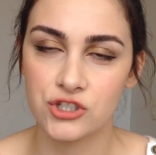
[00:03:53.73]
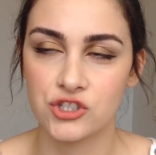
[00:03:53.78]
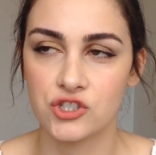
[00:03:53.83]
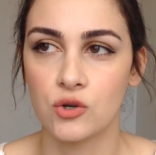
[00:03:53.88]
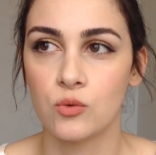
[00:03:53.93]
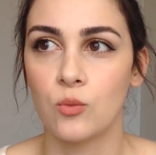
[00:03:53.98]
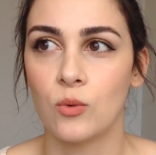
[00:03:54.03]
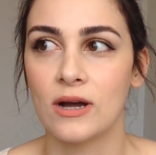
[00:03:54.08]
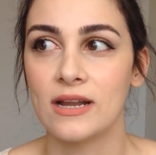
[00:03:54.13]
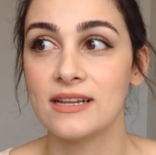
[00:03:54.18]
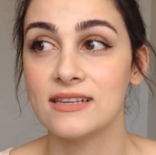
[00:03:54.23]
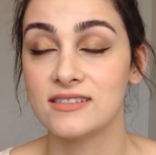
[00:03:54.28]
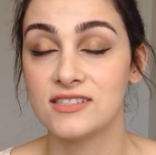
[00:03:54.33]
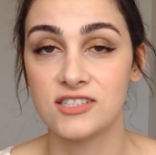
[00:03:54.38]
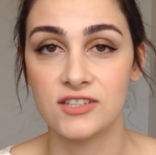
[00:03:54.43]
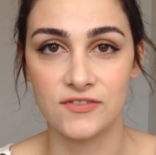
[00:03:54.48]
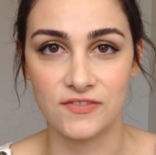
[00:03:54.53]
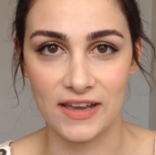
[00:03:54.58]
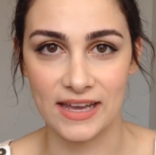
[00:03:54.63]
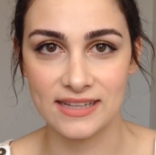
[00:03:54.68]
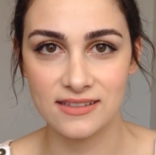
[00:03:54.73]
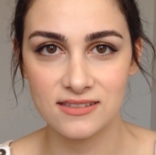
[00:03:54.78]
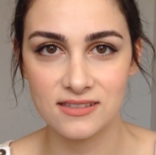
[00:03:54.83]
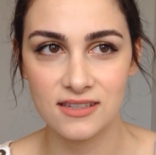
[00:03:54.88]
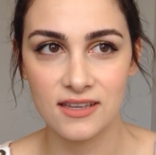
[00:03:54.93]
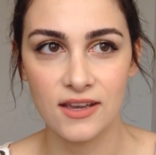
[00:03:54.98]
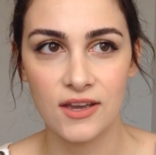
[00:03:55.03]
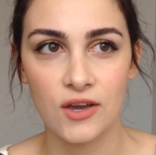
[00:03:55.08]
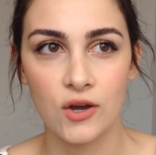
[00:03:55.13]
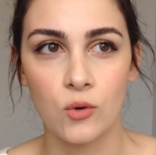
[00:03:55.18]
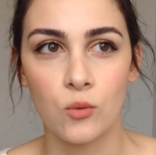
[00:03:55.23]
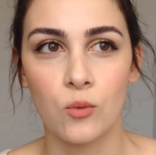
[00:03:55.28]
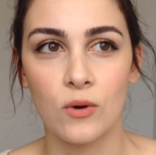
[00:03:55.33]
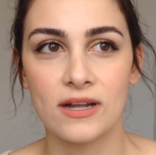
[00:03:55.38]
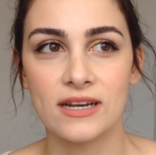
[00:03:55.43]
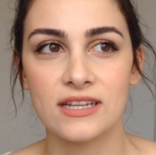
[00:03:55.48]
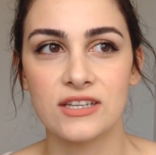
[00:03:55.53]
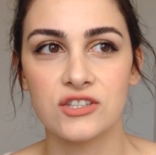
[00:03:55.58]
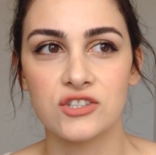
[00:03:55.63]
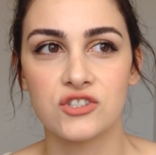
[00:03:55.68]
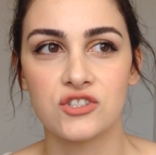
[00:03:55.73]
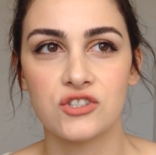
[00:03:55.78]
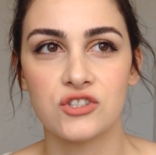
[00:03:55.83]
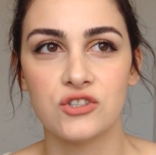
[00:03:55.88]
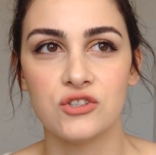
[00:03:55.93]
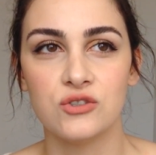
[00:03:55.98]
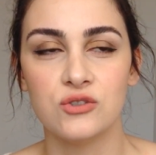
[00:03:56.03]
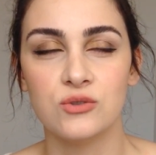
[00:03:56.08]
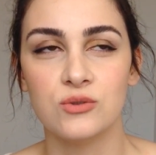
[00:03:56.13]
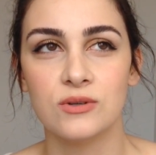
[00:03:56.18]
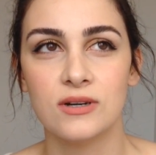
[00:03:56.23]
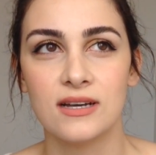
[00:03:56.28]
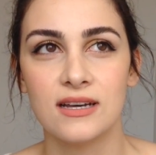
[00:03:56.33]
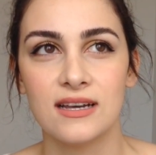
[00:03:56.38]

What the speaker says: So one is to vent. One is to,